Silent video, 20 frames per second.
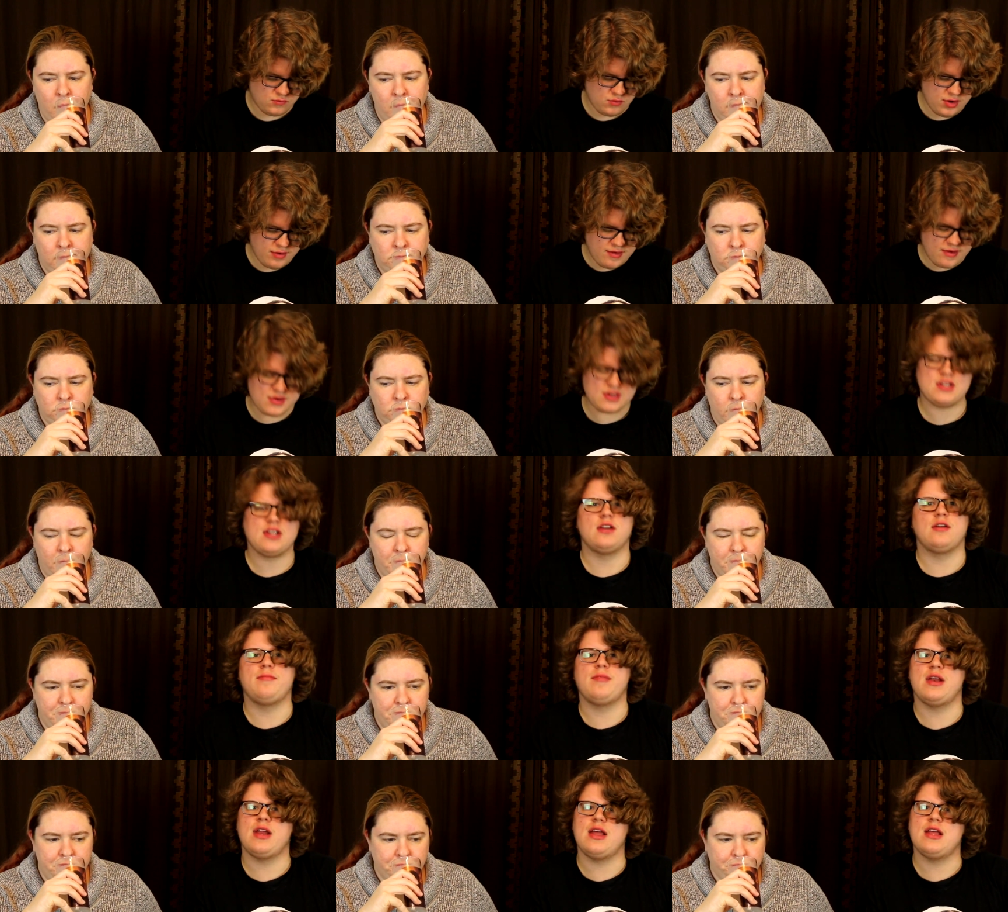Speaker 1: We get a
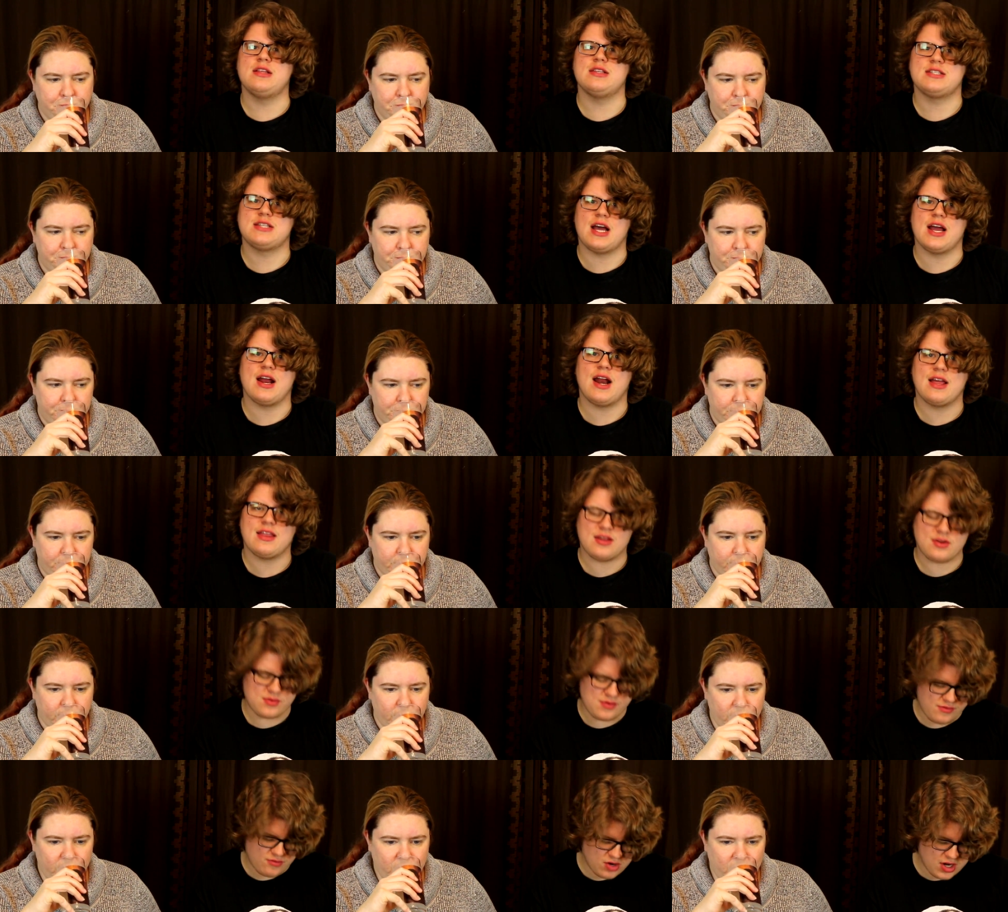little bit of insight. I
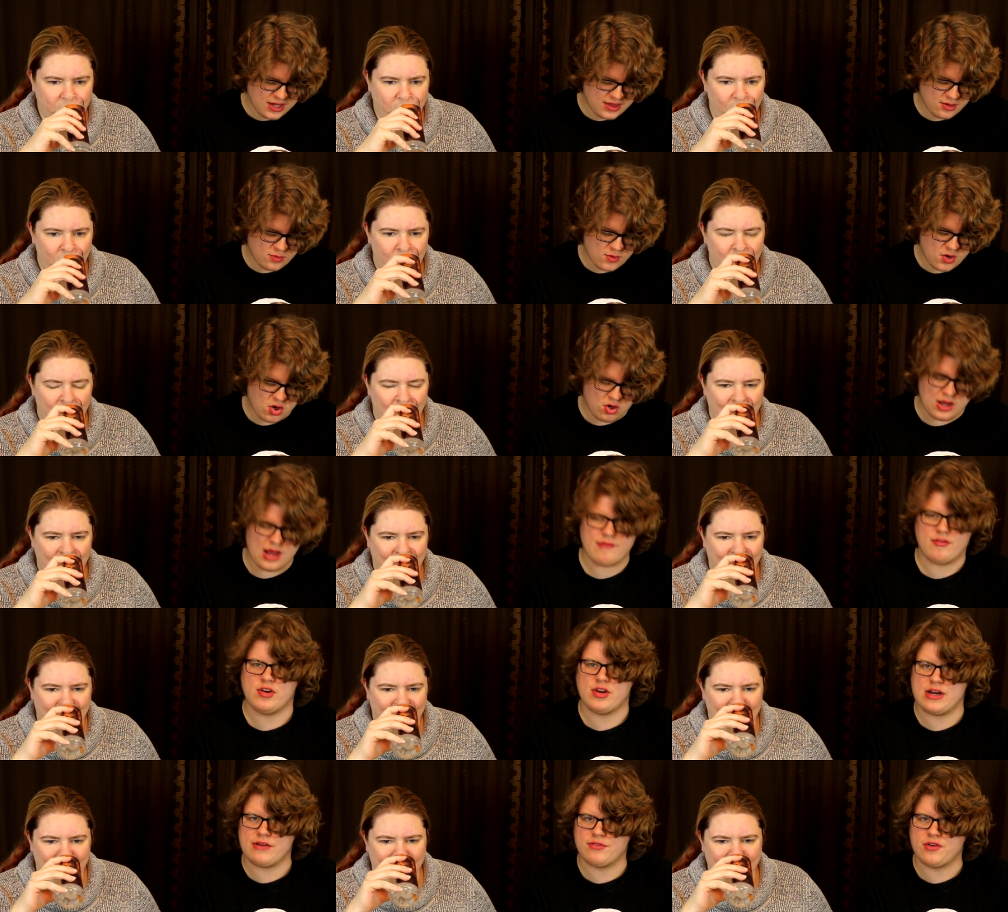think we all
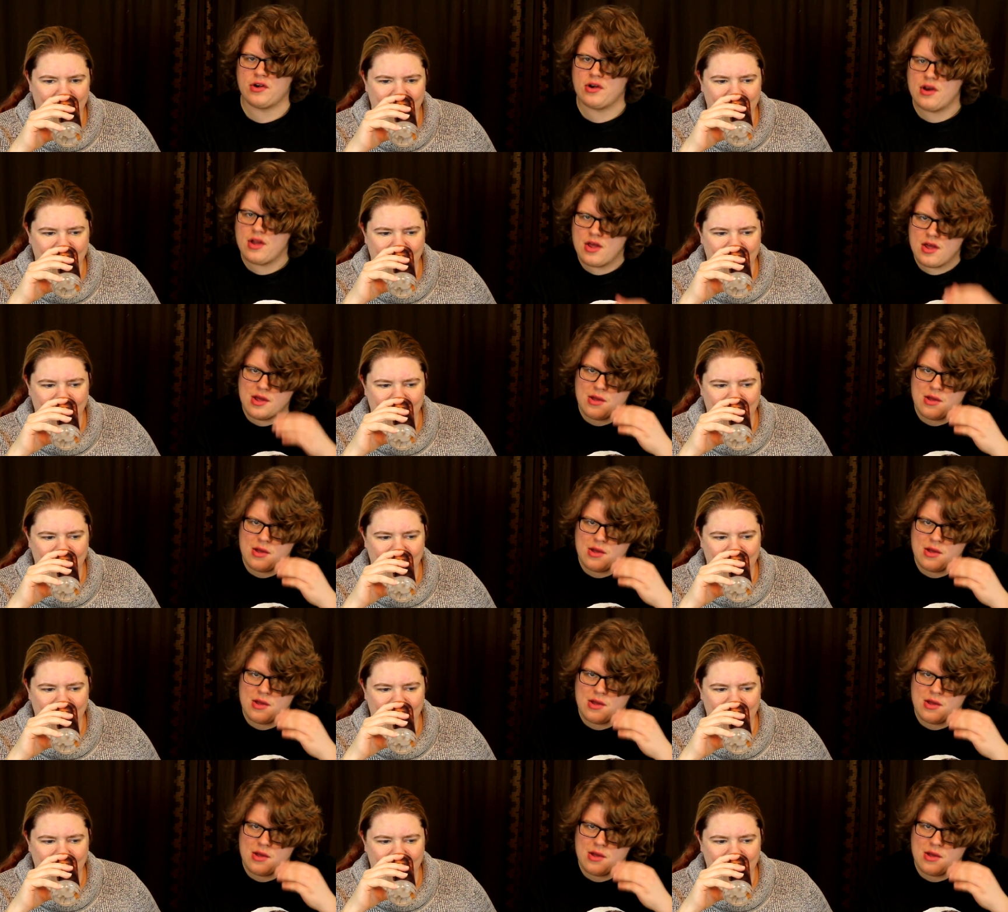have our different